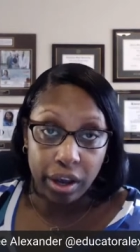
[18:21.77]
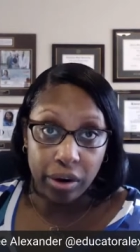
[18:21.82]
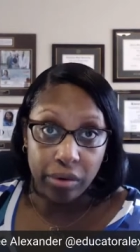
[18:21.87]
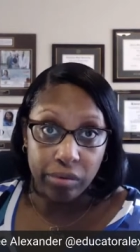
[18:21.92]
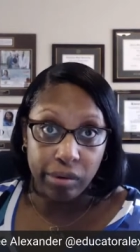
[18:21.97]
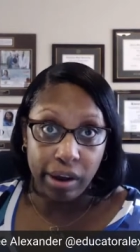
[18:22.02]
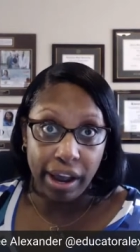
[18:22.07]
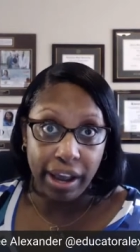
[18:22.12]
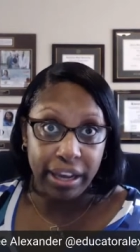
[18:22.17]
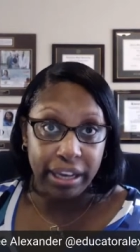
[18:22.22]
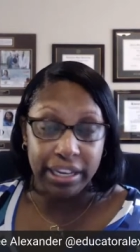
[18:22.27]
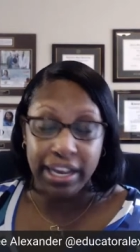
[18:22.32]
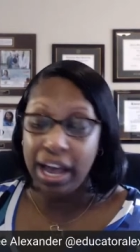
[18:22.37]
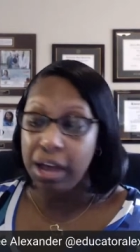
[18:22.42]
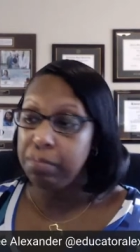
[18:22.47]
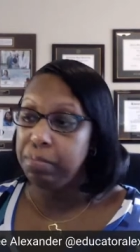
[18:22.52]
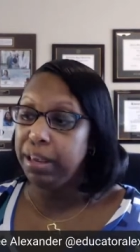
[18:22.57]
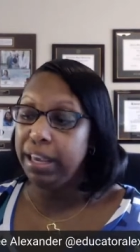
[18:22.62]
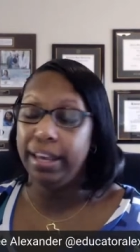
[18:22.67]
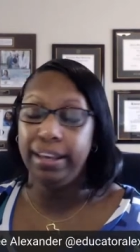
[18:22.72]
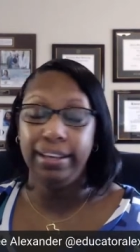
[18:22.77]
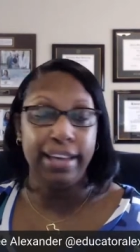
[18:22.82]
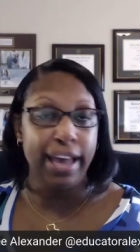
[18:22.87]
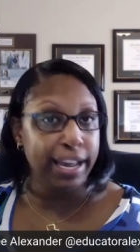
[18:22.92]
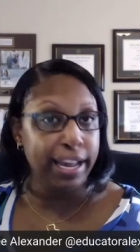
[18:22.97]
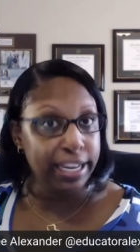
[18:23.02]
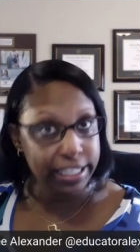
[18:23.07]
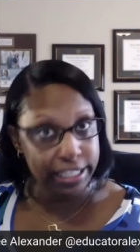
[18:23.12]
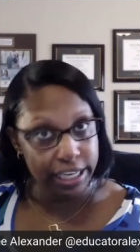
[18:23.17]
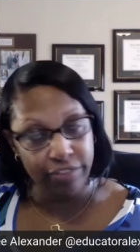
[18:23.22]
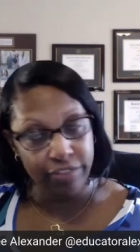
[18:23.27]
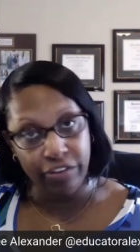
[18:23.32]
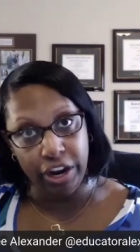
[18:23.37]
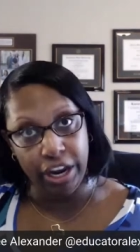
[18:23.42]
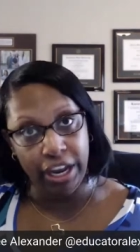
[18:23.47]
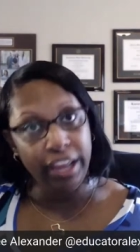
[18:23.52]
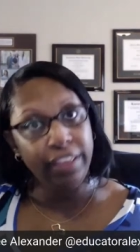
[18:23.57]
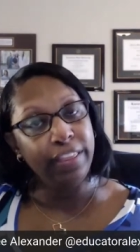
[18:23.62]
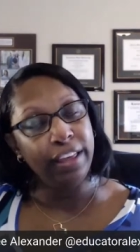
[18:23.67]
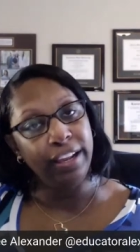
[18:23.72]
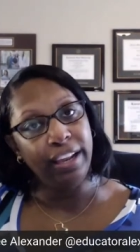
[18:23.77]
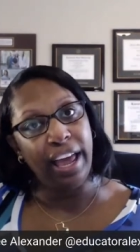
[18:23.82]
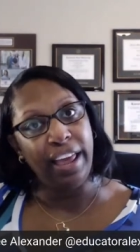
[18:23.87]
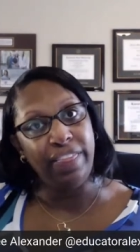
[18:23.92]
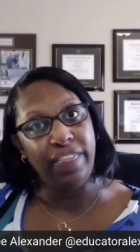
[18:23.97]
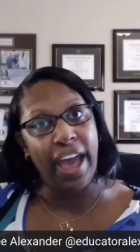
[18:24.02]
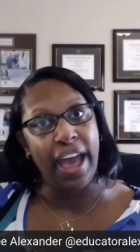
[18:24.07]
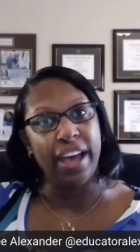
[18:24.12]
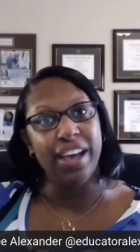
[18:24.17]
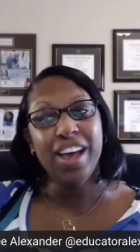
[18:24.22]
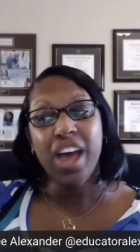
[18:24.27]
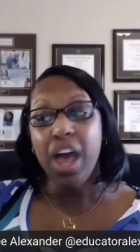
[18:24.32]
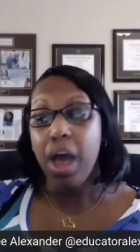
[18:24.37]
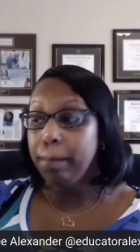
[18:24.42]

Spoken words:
Right? Not being negative or anything like that,